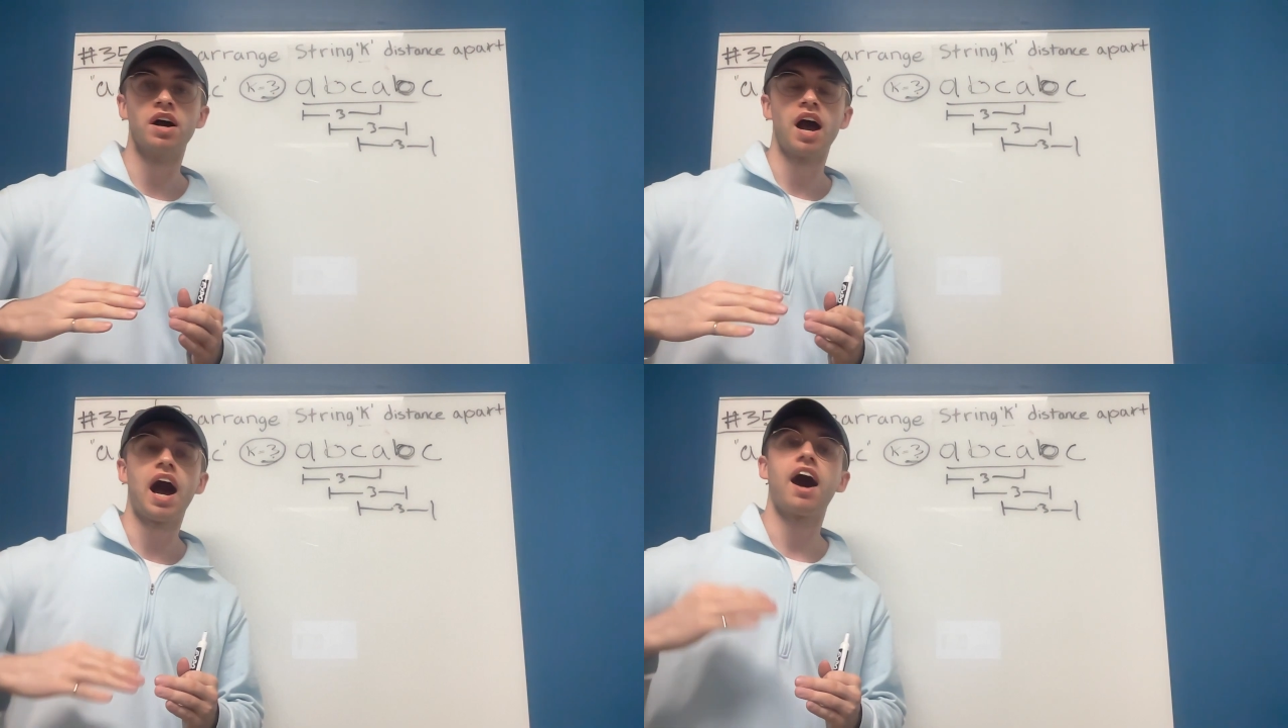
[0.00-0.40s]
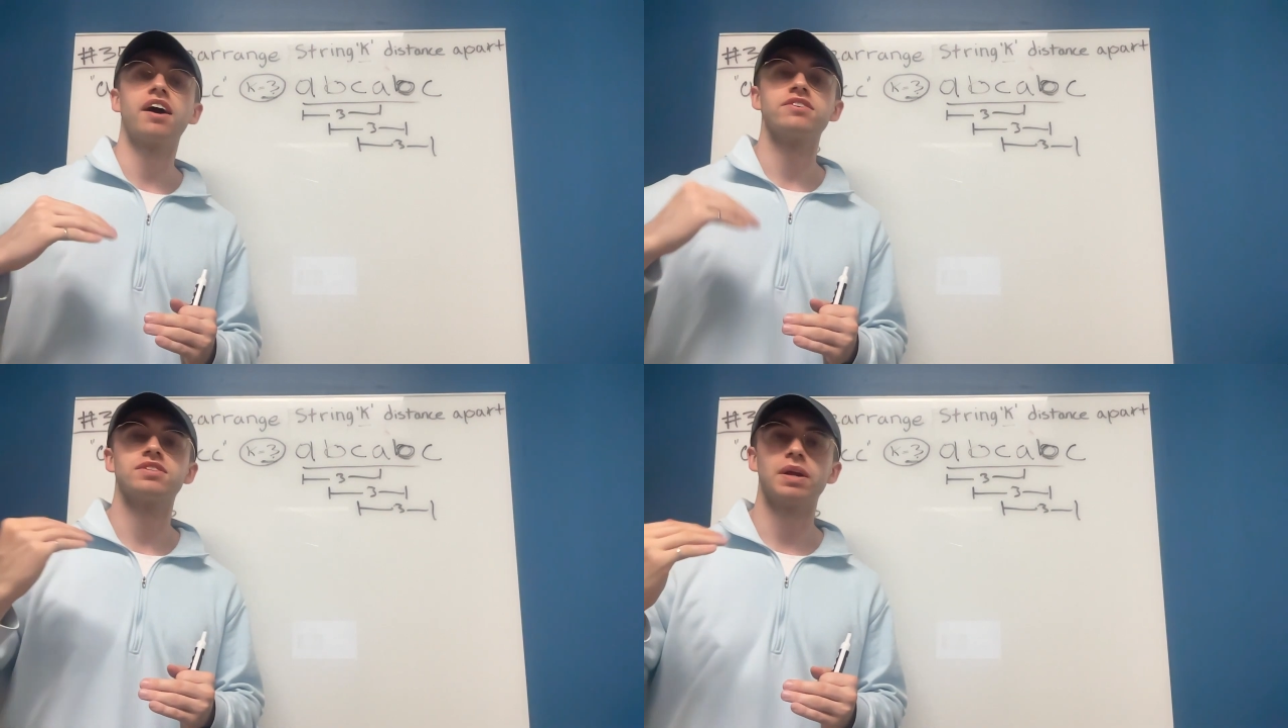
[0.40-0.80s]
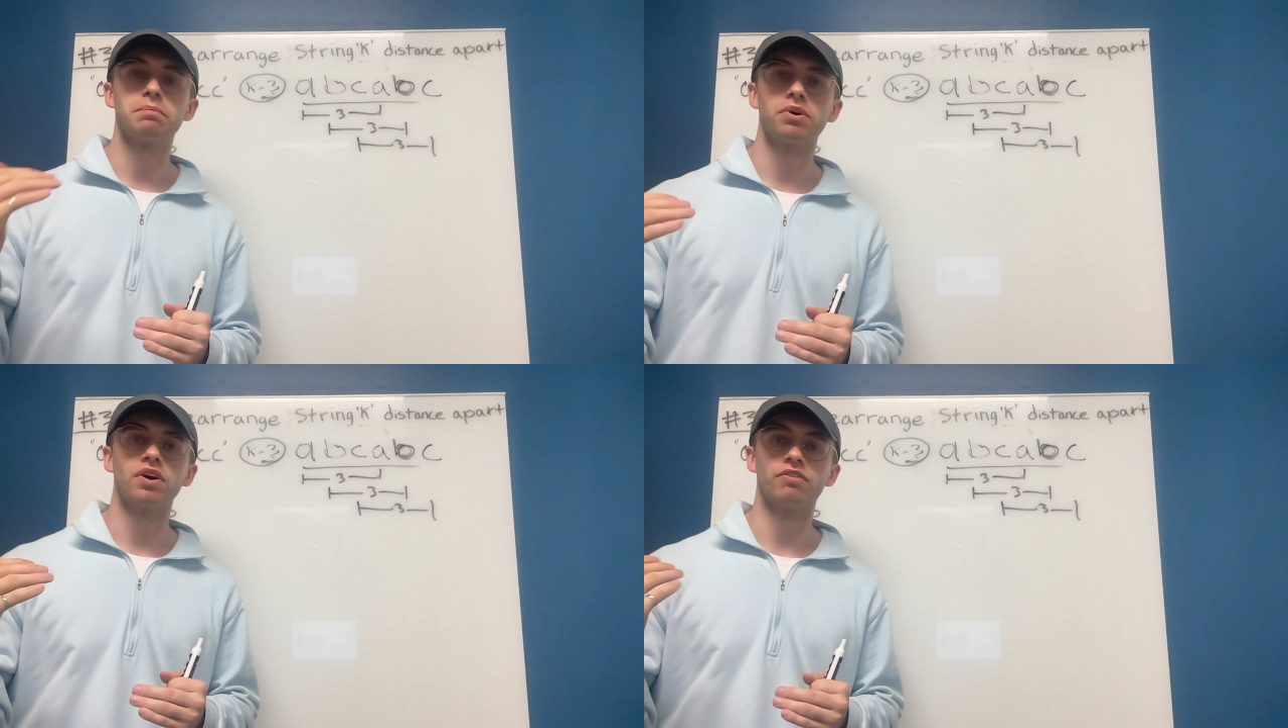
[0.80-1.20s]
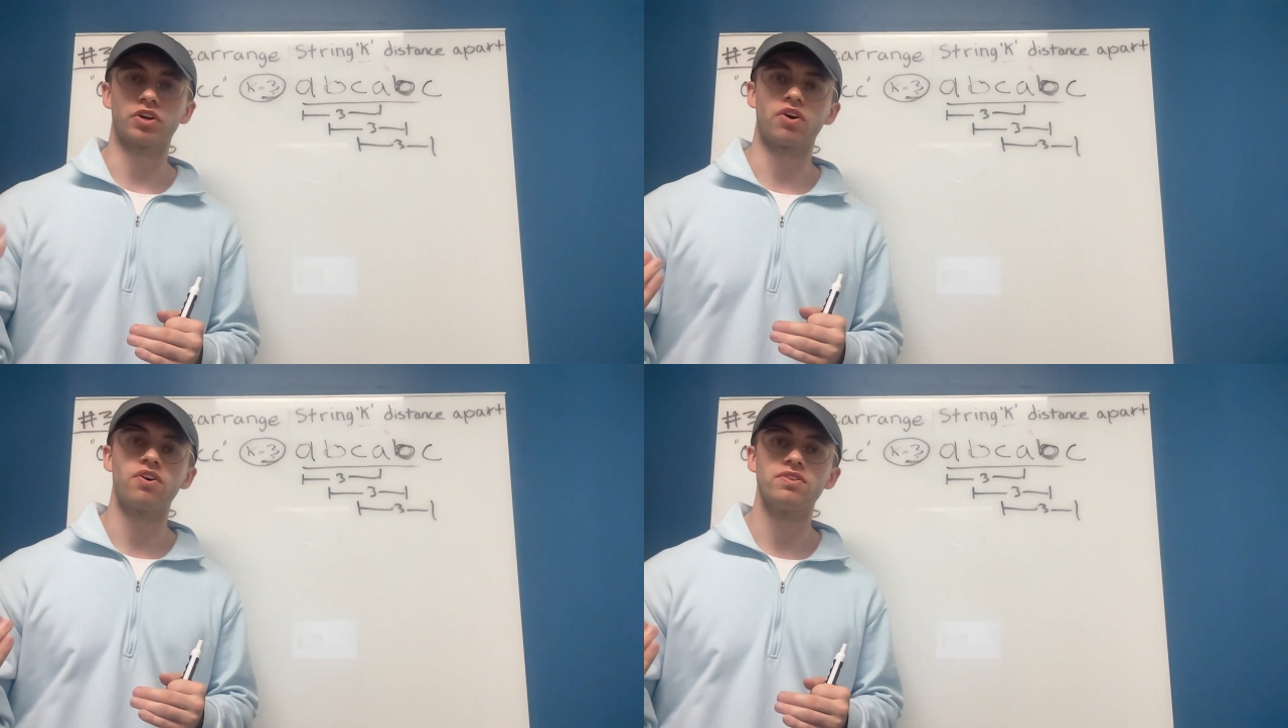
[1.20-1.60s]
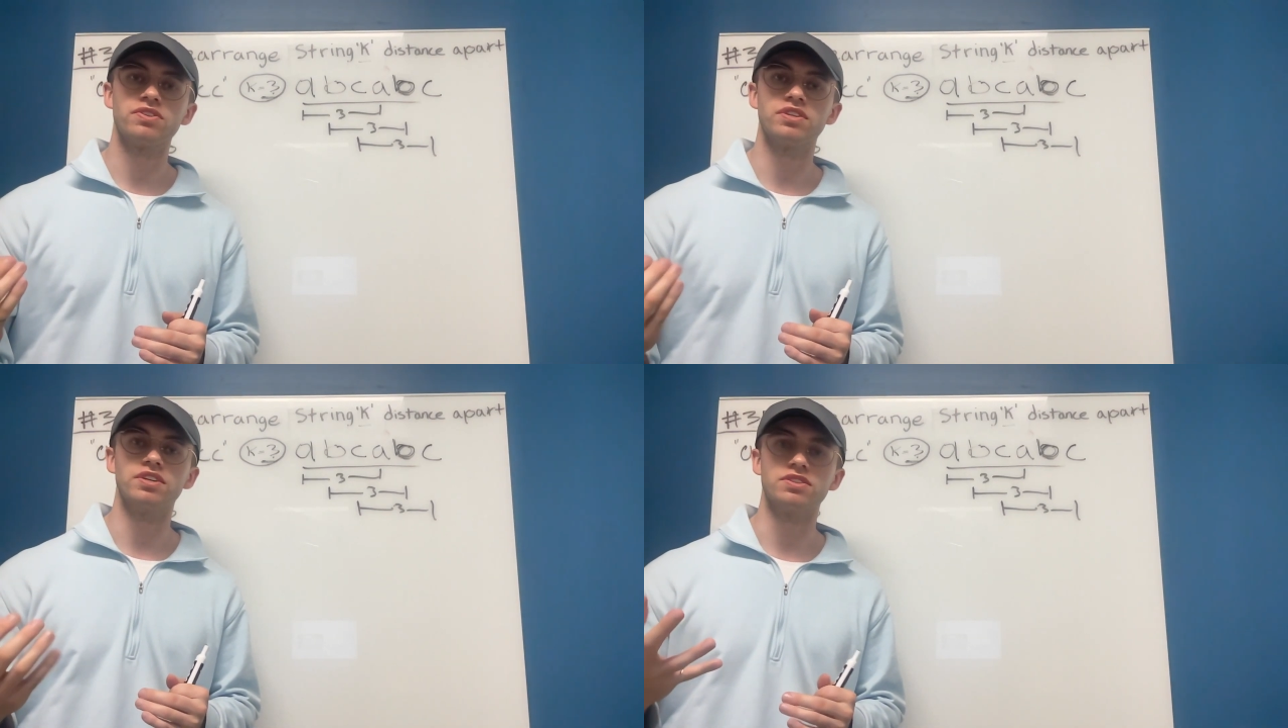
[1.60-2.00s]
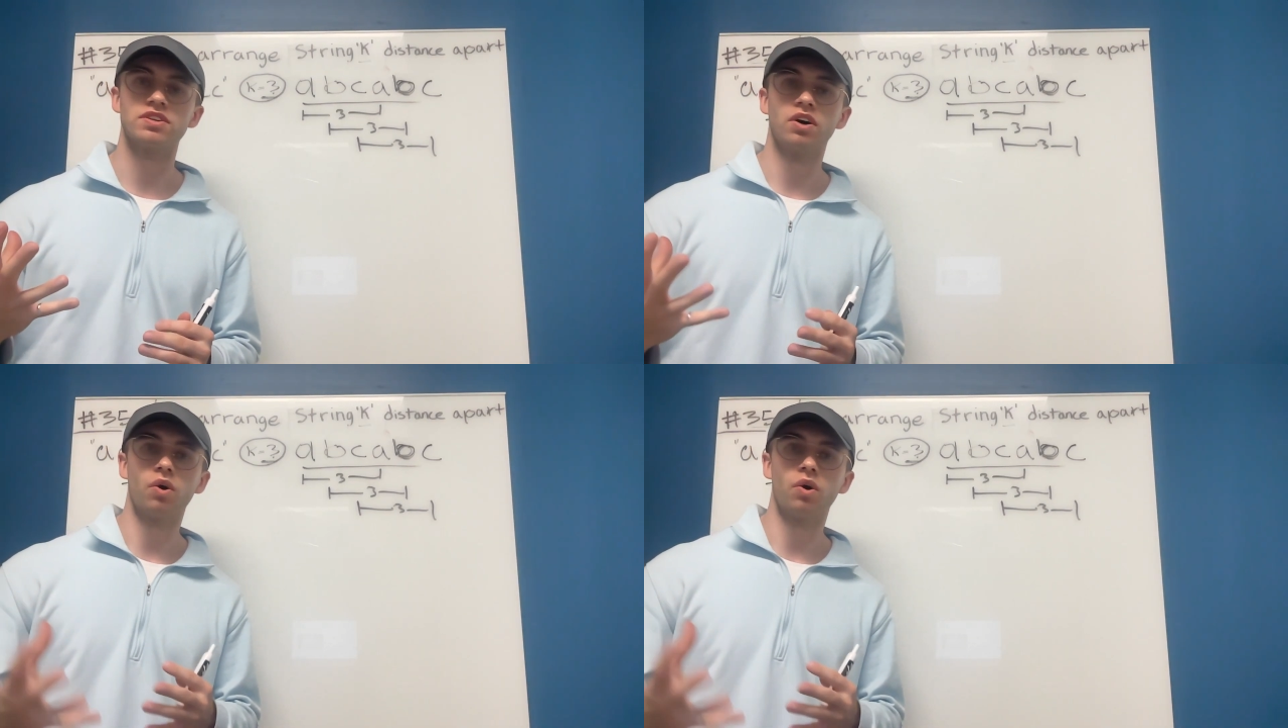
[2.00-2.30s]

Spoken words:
highest number of occurrences,